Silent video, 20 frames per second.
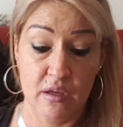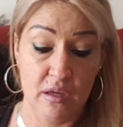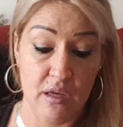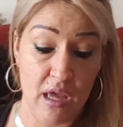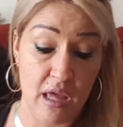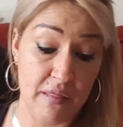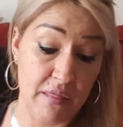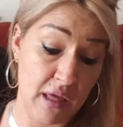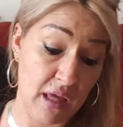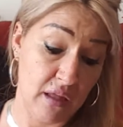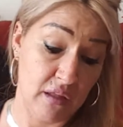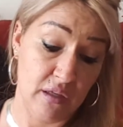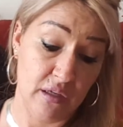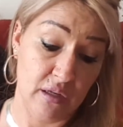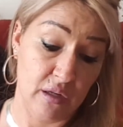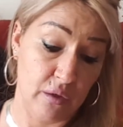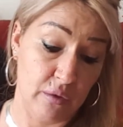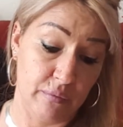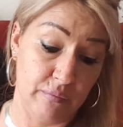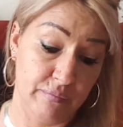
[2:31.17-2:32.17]
And that, you
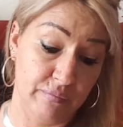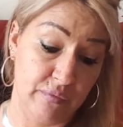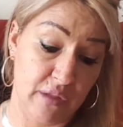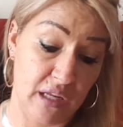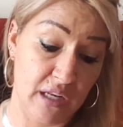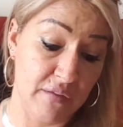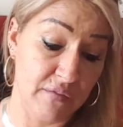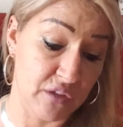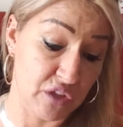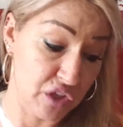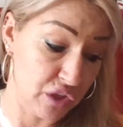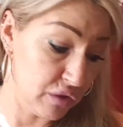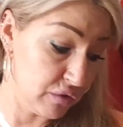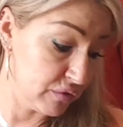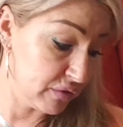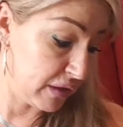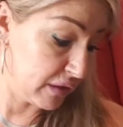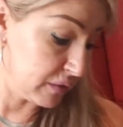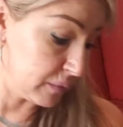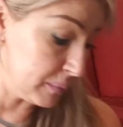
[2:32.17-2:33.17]
know, that even shears
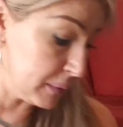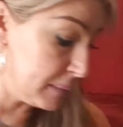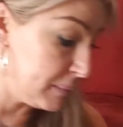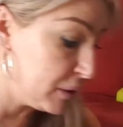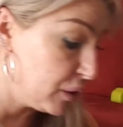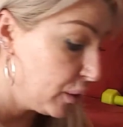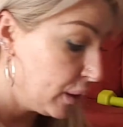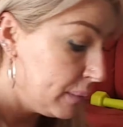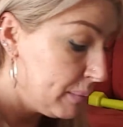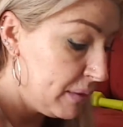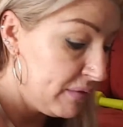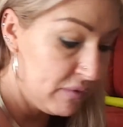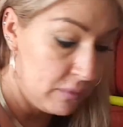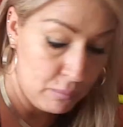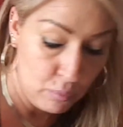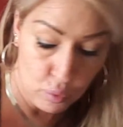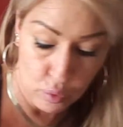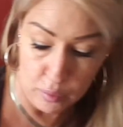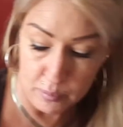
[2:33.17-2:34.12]
out the BB cream even more.